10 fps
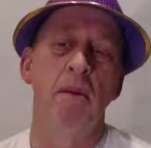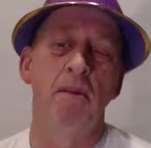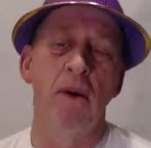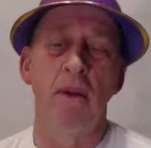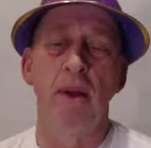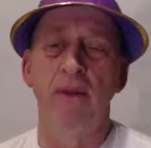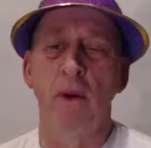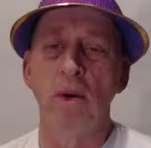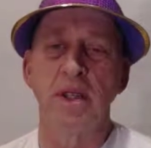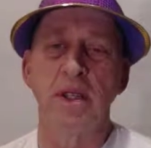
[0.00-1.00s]
probably
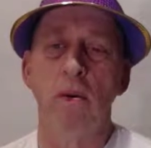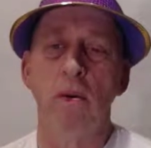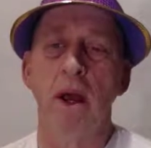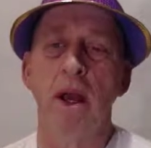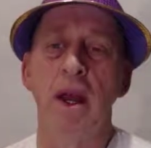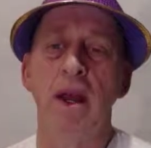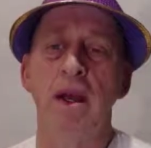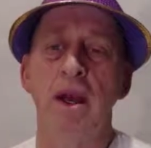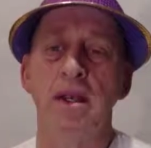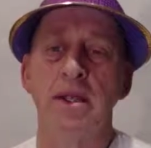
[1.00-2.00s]
forces queen
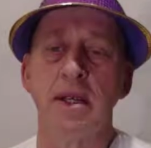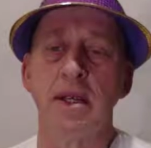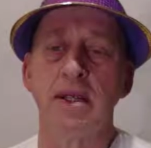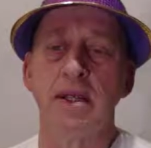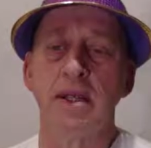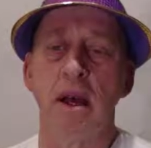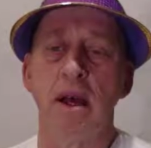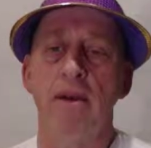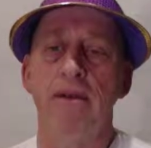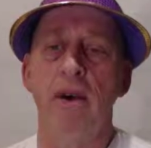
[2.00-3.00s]

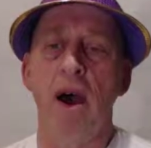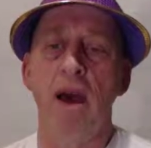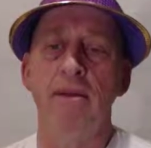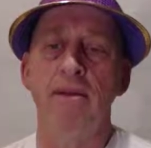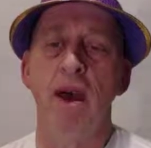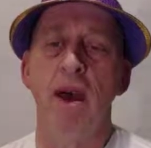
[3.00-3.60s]
c5,